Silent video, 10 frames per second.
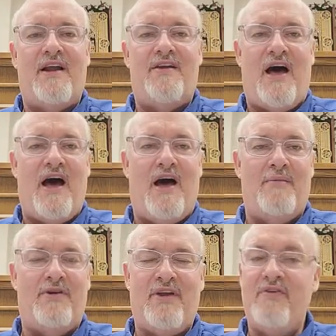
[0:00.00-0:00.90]
and
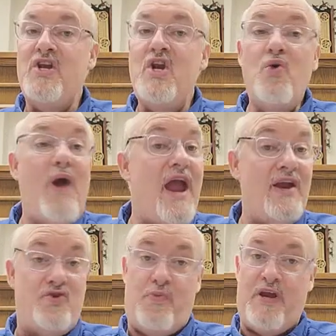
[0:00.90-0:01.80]
time. There's even New
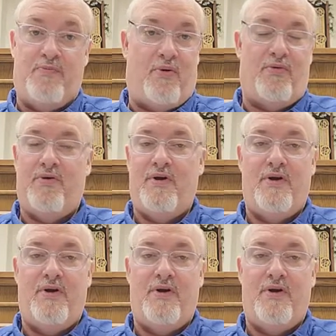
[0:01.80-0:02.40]
Age people